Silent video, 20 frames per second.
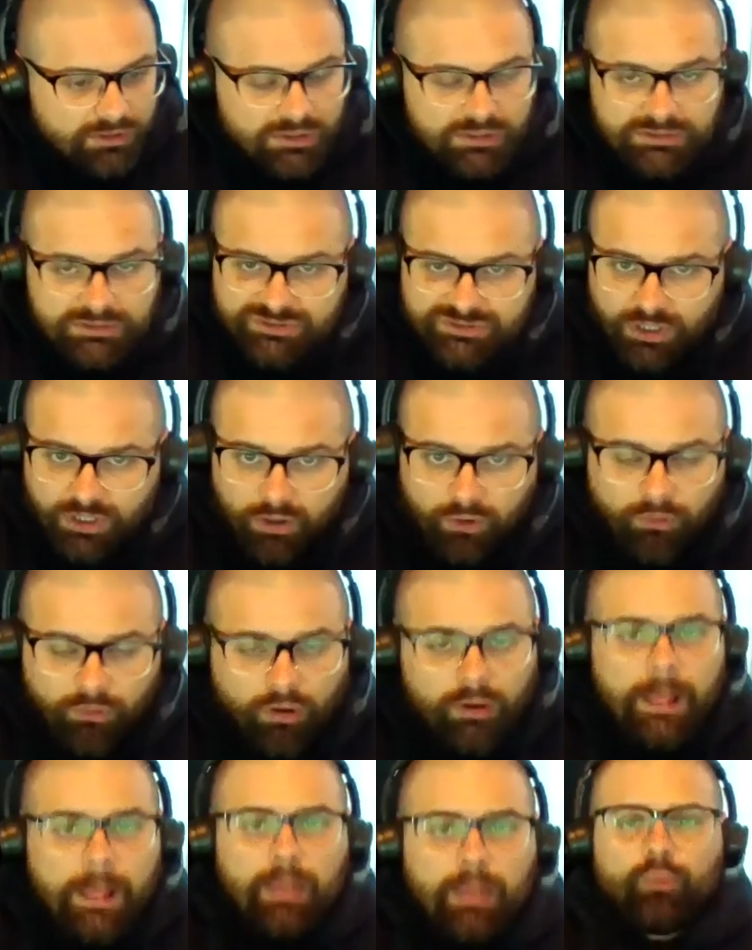So
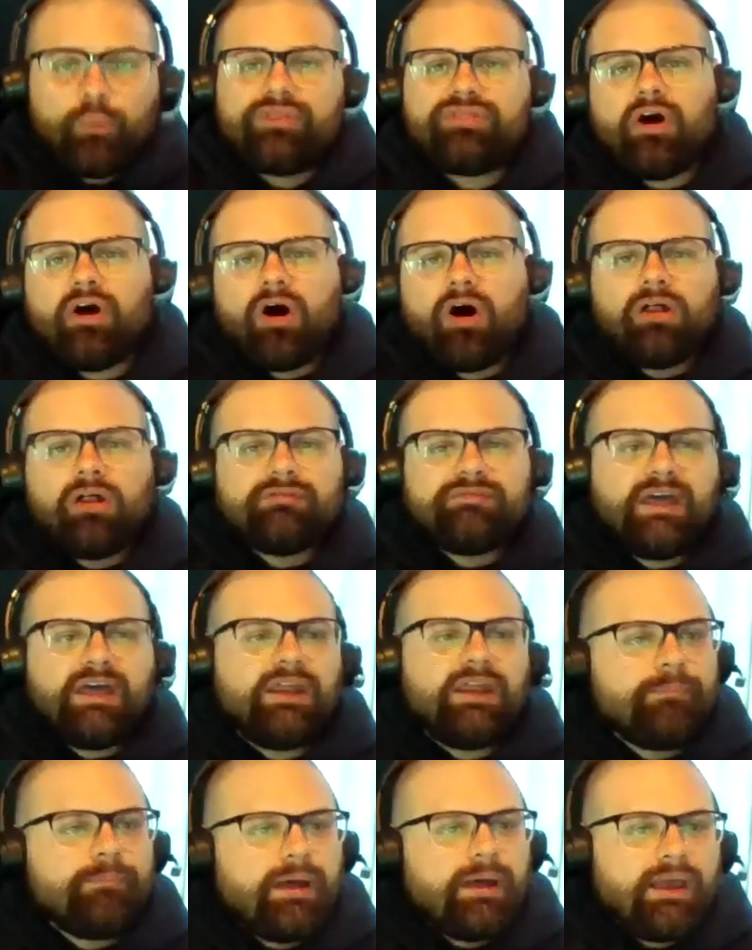with all of
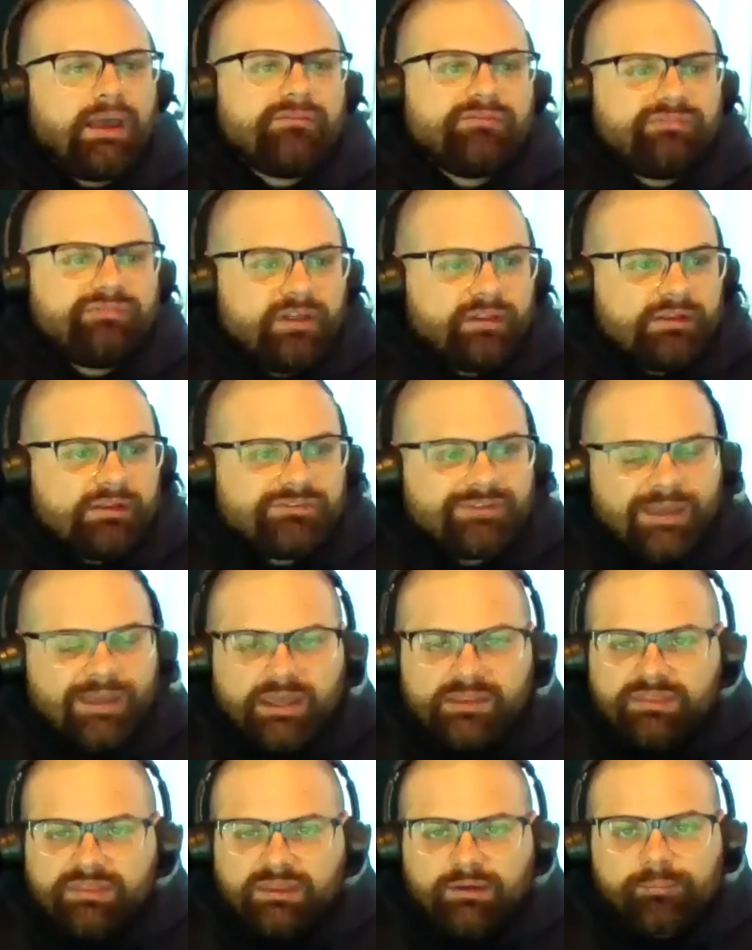that in mind, fellas,
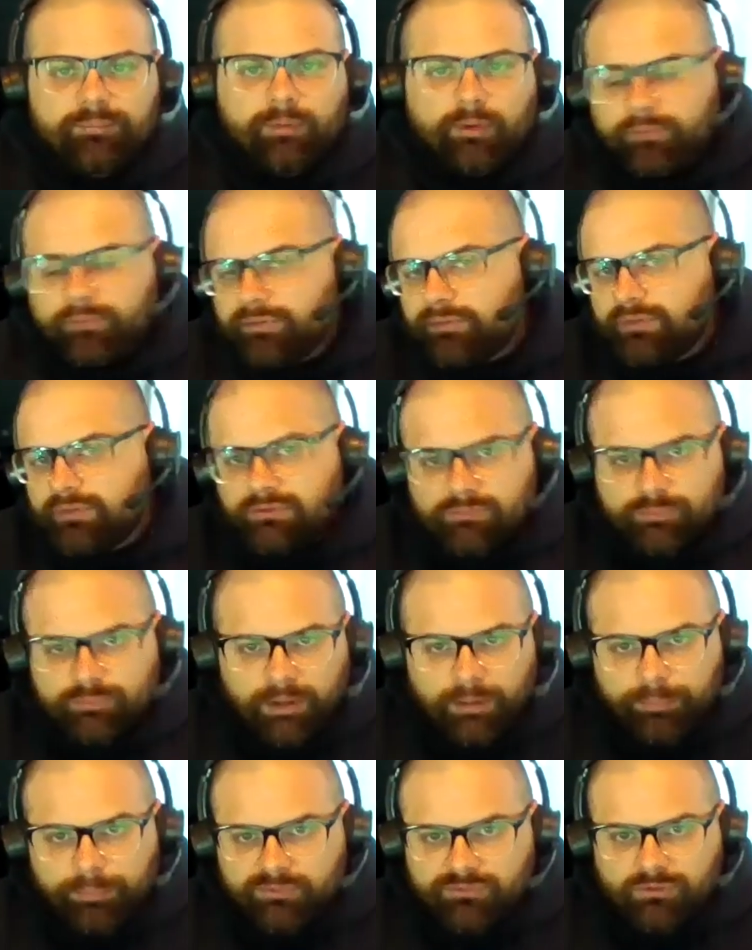I think both of these
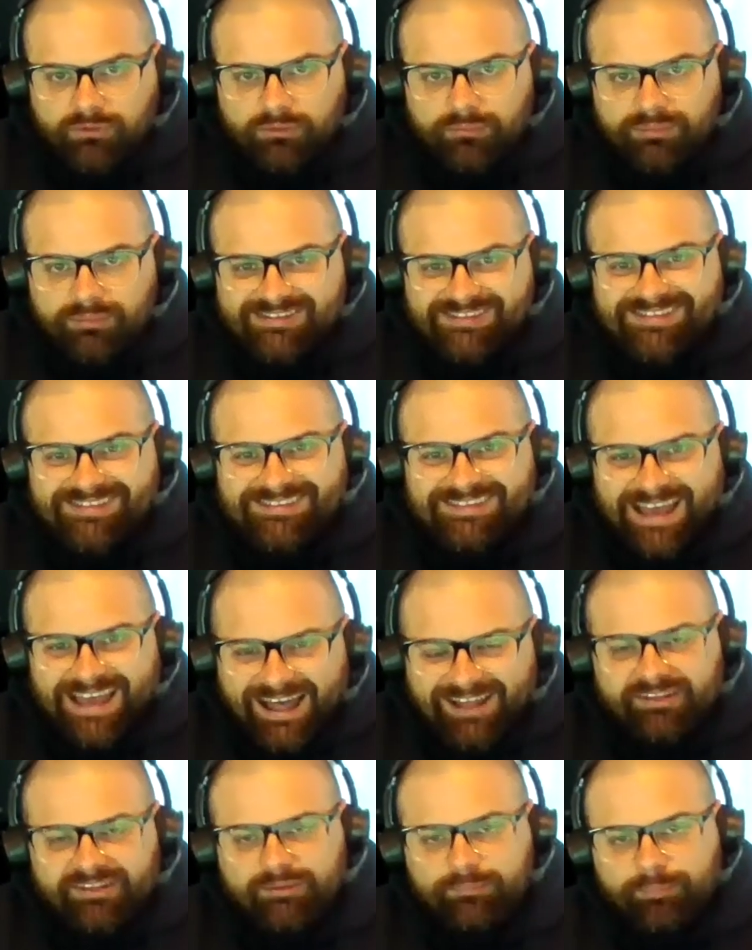properties are going to be
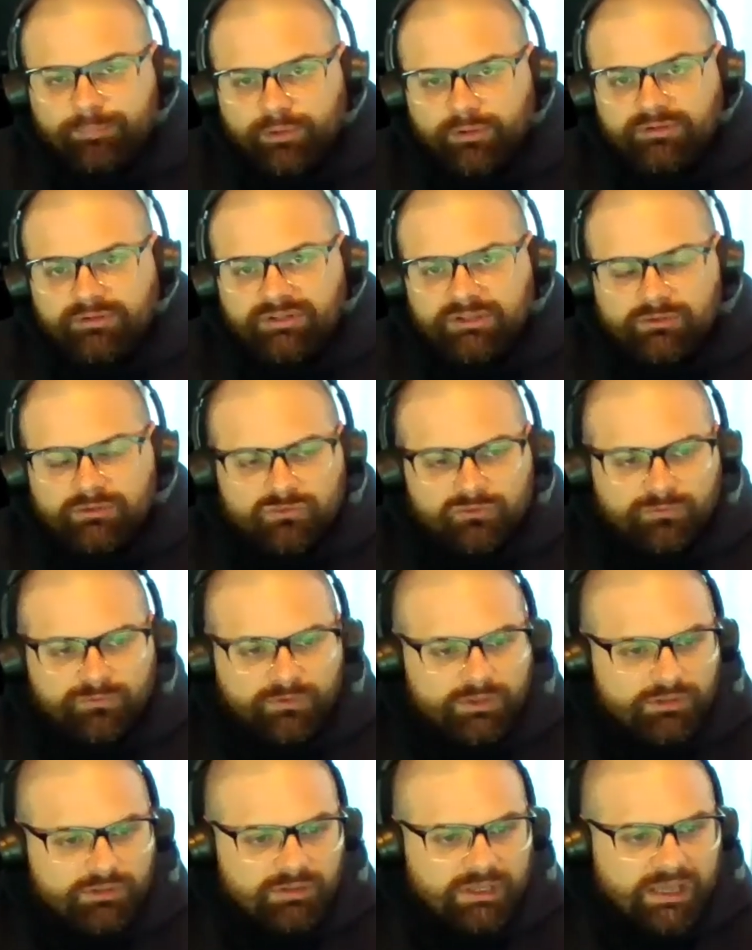solid B R R R R deals for
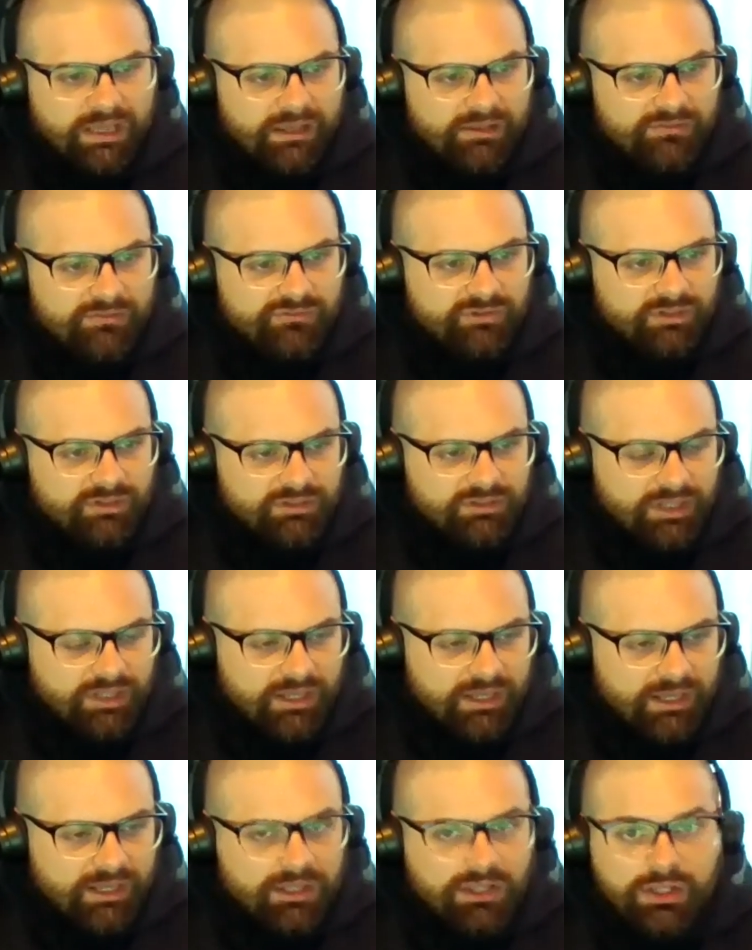you guys. And
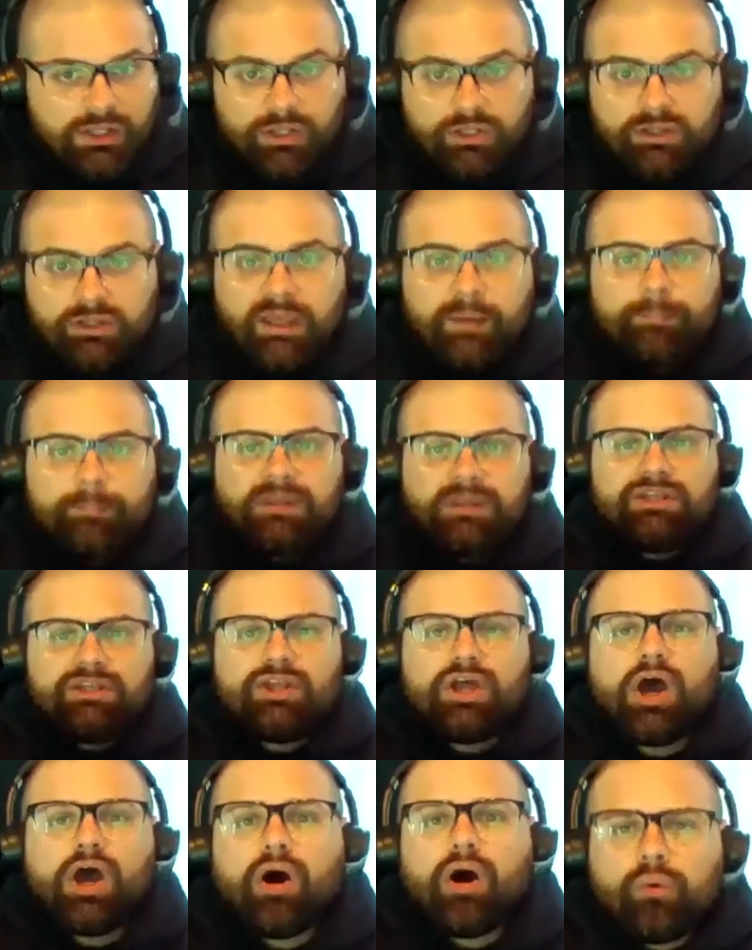uh, let me
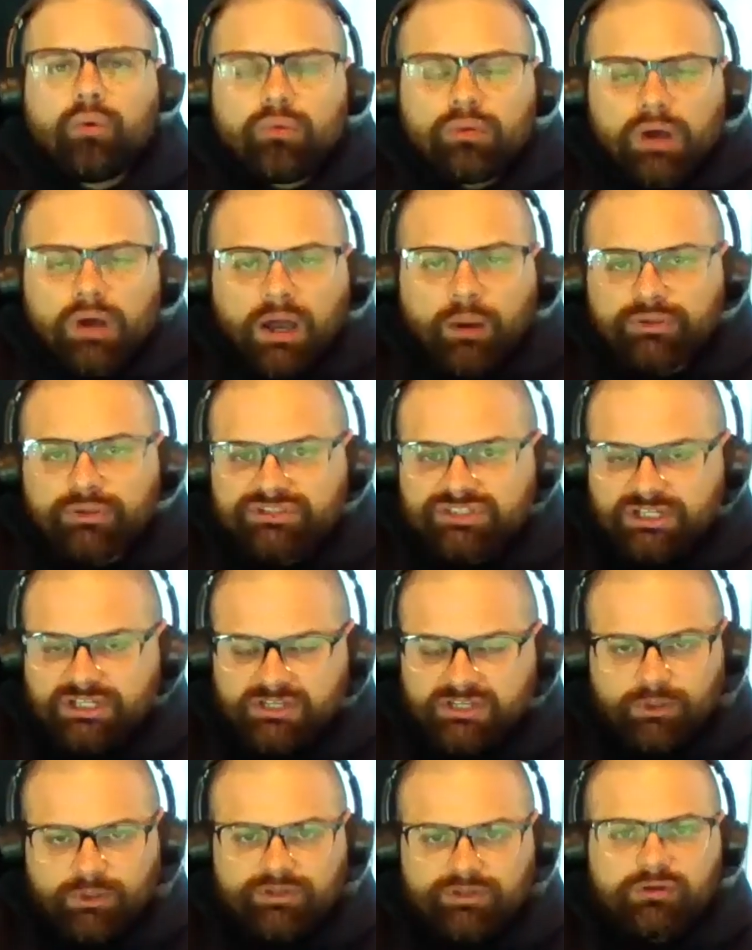know uh, what you
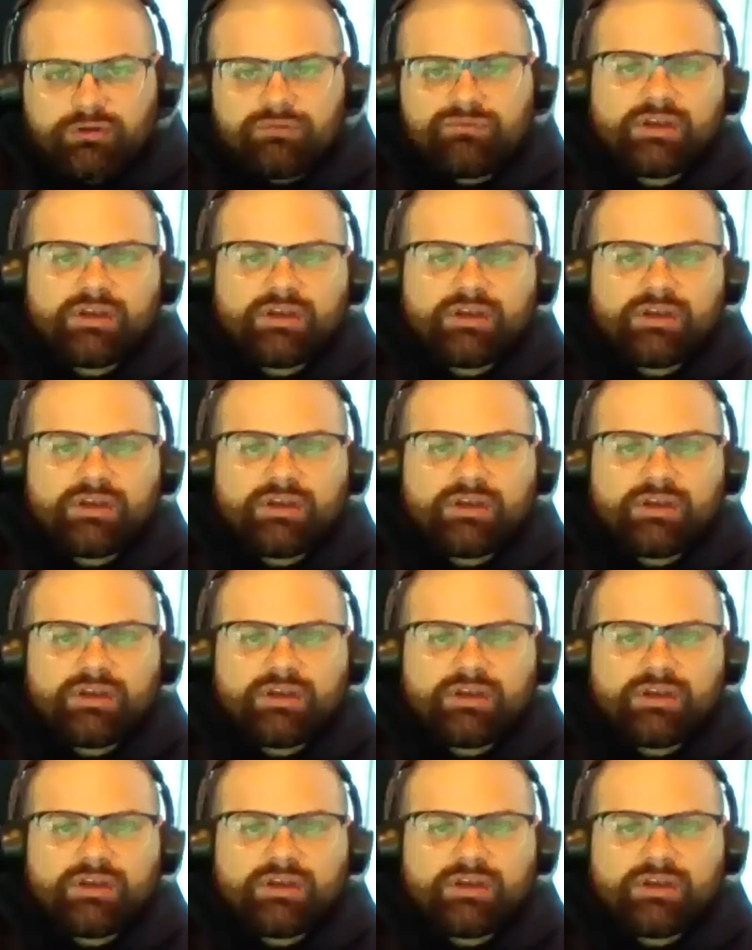guys want to do.